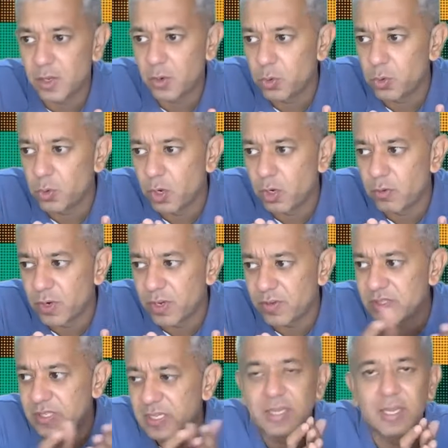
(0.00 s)
you all would have
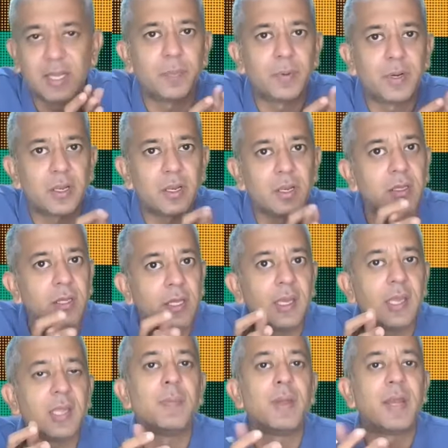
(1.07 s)
seen that particular thing in
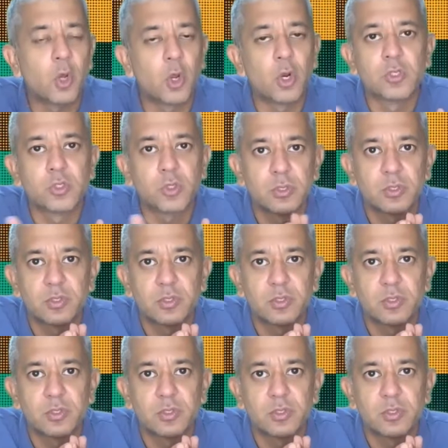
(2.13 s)
McDonald's also.